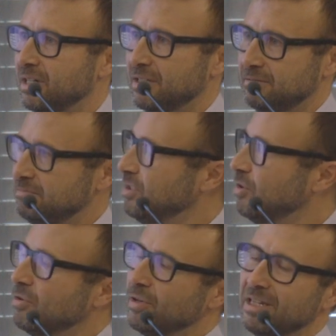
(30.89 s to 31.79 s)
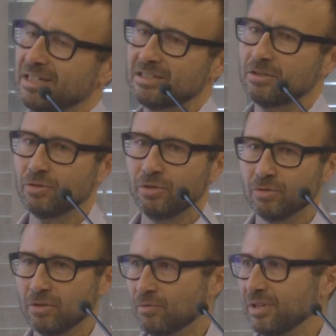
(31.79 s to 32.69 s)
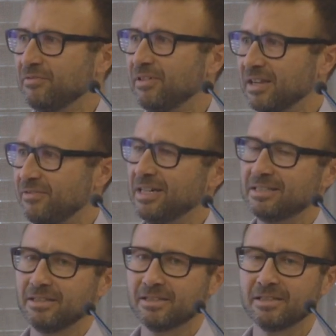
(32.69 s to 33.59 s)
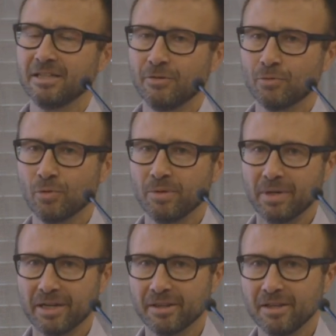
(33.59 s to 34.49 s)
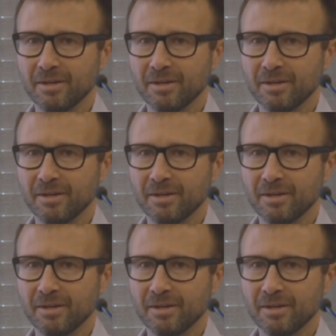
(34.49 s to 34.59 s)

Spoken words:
And you know, Craig has shown you already 5 assets through IPAD,